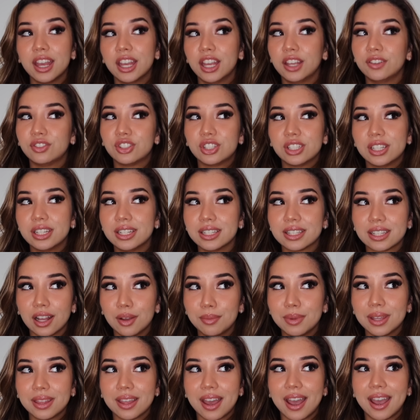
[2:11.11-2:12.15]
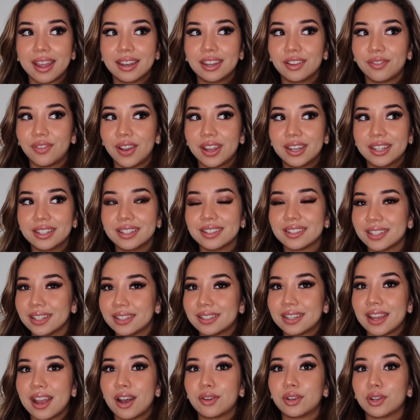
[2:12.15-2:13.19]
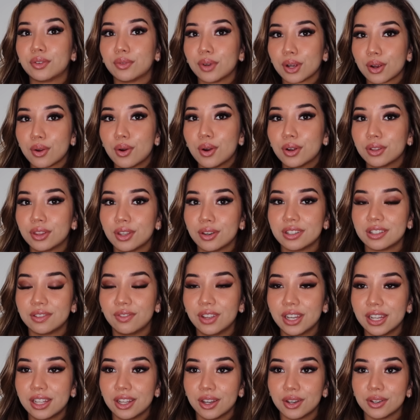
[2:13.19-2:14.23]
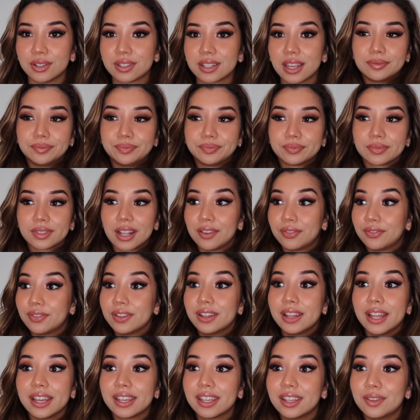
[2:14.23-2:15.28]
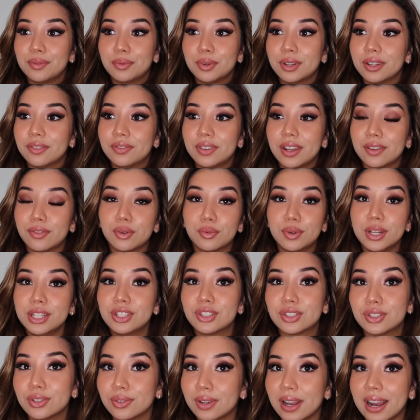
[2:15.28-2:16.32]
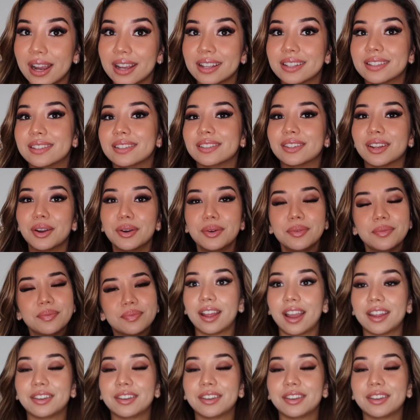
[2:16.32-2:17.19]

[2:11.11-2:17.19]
If she didn't tell me that, and if I didn't sit down and record those videos, I feel like it would have never reached you guys, you know?